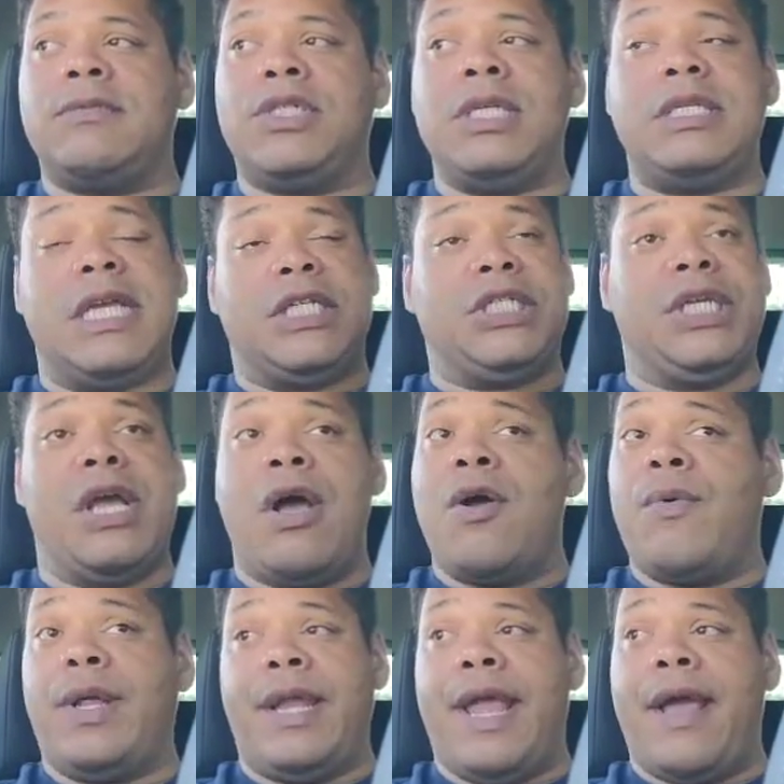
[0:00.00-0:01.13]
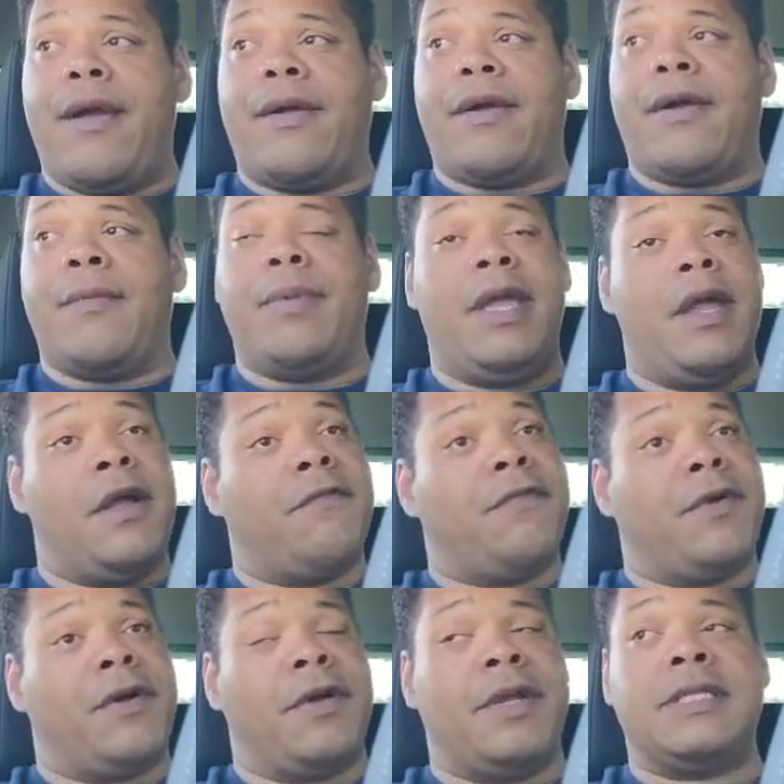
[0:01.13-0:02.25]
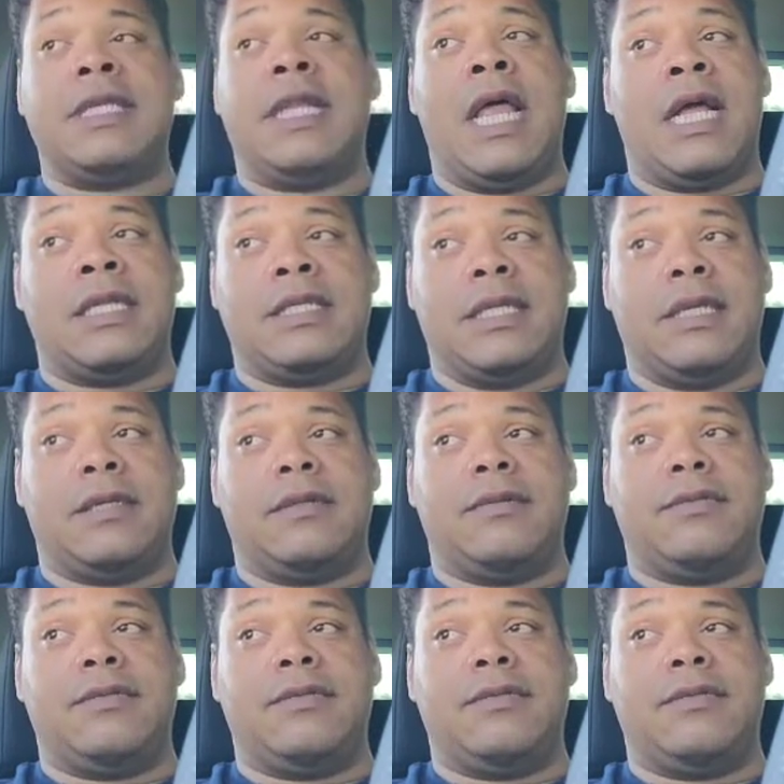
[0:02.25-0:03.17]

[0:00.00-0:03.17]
She says she hoeing now, girl. Be careful, girl. It's Atlanta.